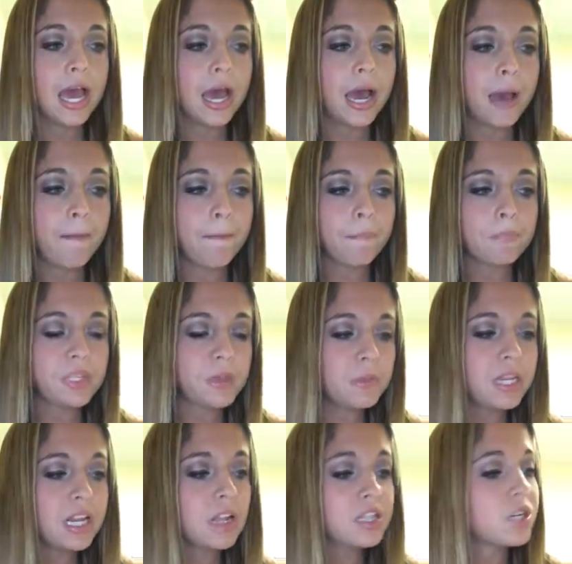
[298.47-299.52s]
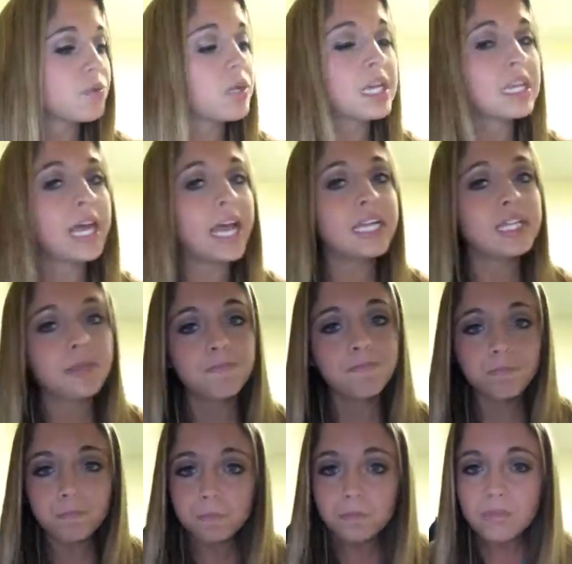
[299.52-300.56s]
Something else I really liked
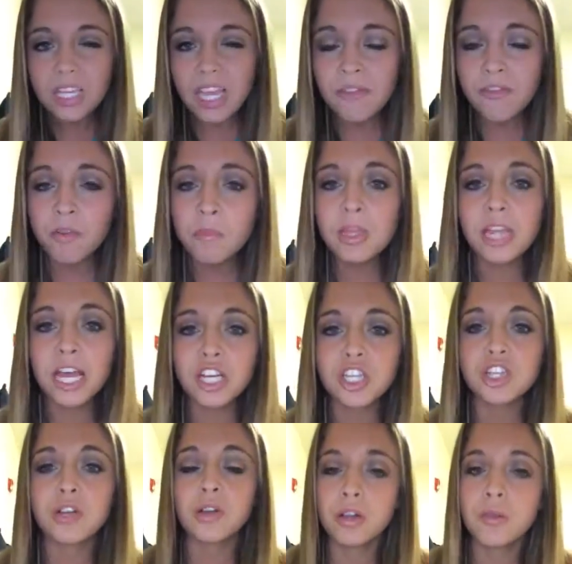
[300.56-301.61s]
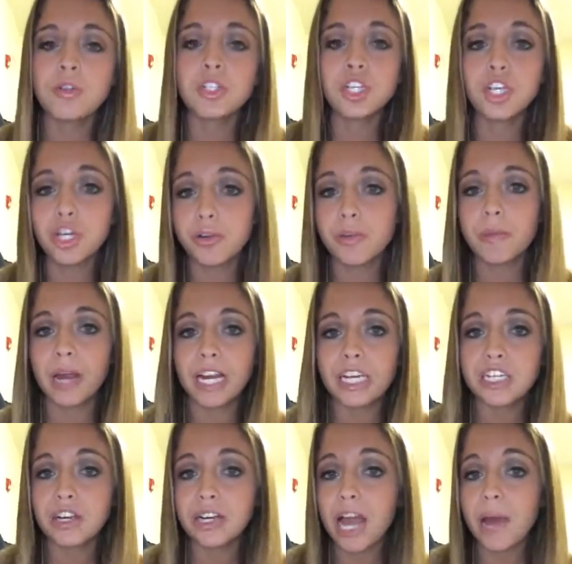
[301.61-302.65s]
from the lecture, and it was a good
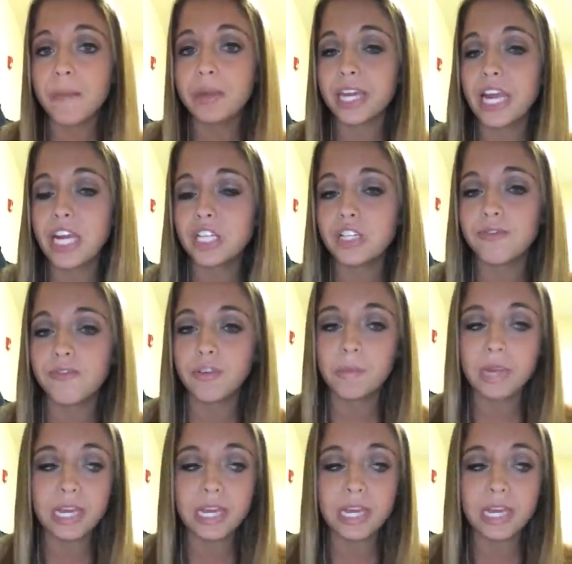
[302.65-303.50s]
reminder and application for